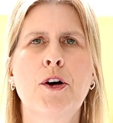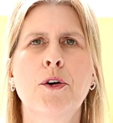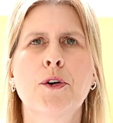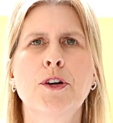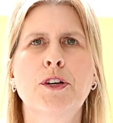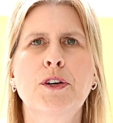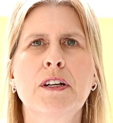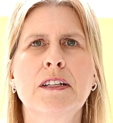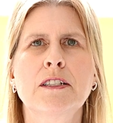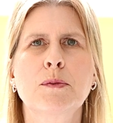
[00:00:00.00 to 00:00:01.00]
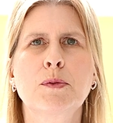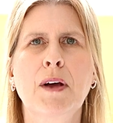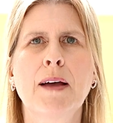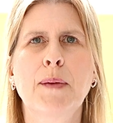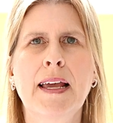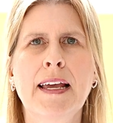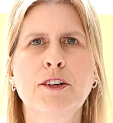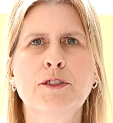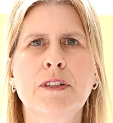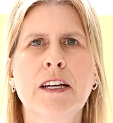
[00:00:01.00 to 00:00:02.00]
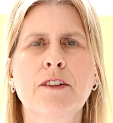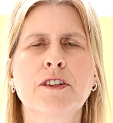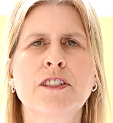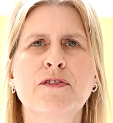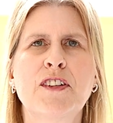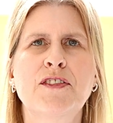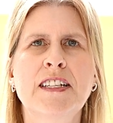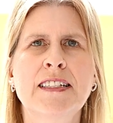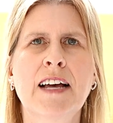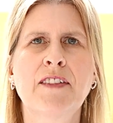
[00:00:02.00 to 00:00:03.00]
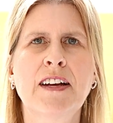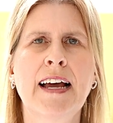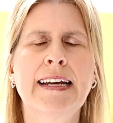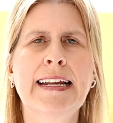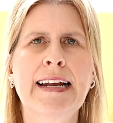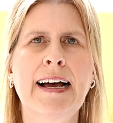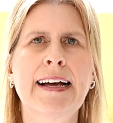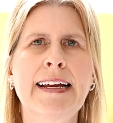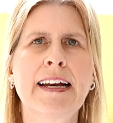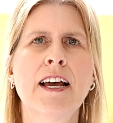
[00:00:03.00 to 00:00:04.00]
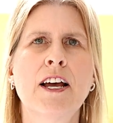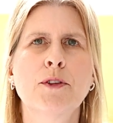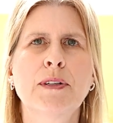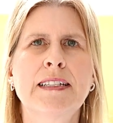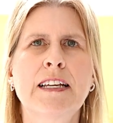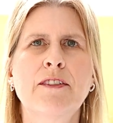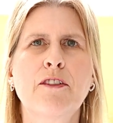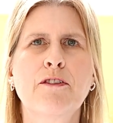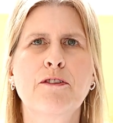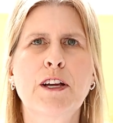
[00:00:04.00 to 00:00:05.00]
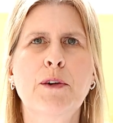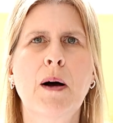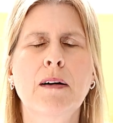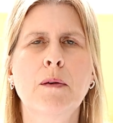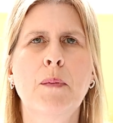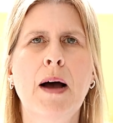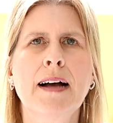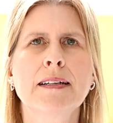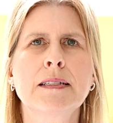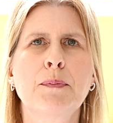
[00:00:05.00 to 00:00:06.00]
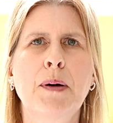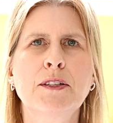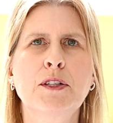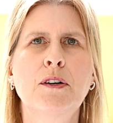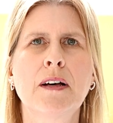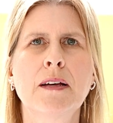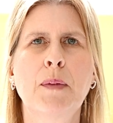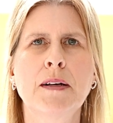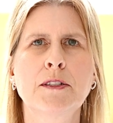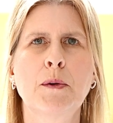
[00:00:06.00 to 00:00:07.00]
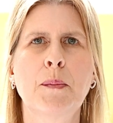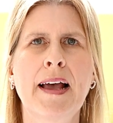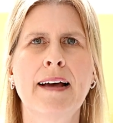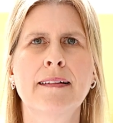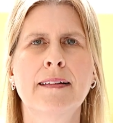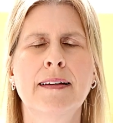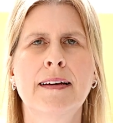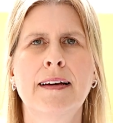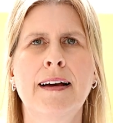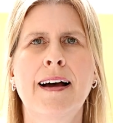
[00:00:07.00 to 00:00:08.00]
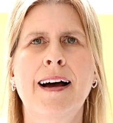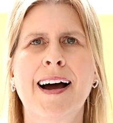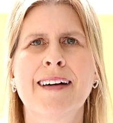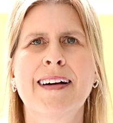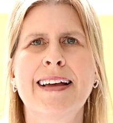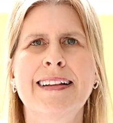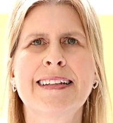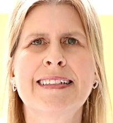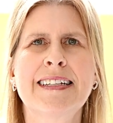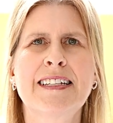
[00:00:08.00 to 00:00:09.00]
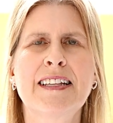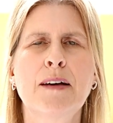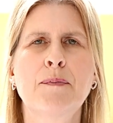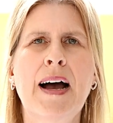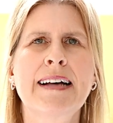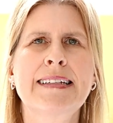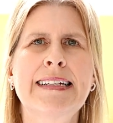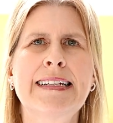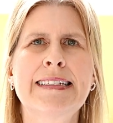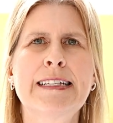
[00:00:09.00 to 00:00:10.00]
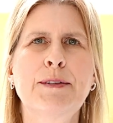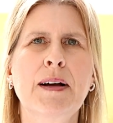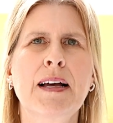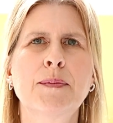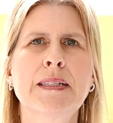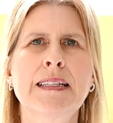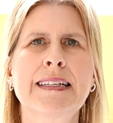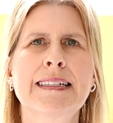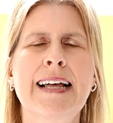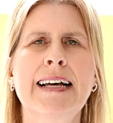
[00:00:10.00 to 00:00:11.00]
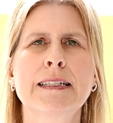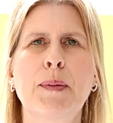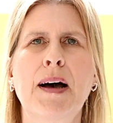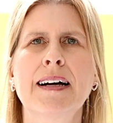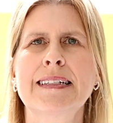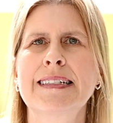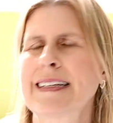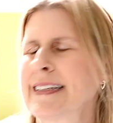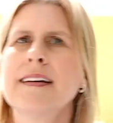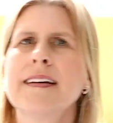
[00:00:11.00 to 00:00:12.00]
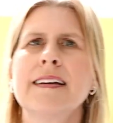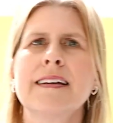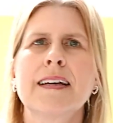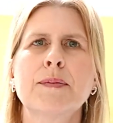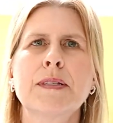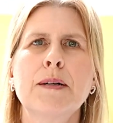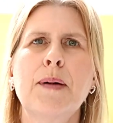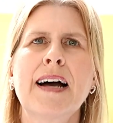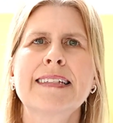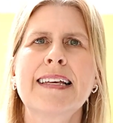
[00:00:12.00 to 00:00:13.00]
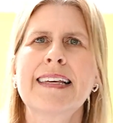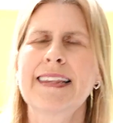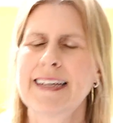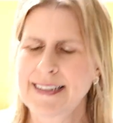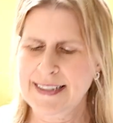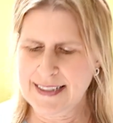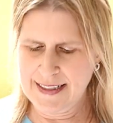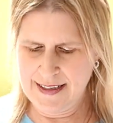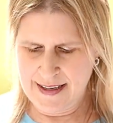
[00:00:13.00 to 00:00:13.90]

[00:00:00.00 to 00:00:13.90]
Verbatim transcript: or you could subscribe annually for $57.99, receive a free welcome box, puzzle, and puzzle mat. All right, let's get to the unboxing and see what comes in this last box. Comes in a box like this.